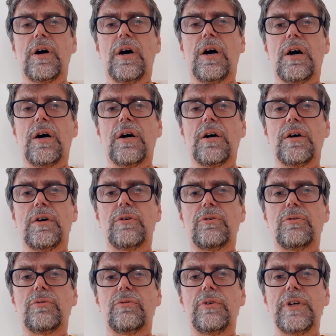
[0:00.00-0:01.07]
our
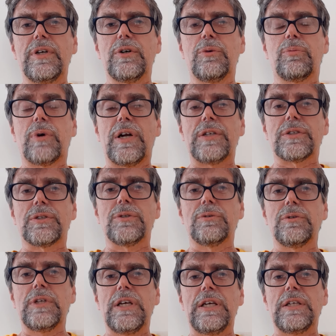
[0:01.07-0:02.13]
real practical
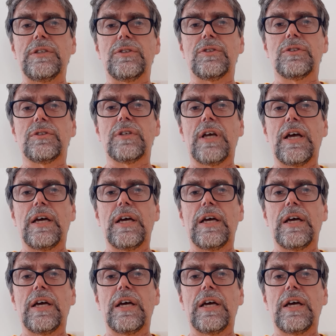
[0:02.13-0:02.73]
needs,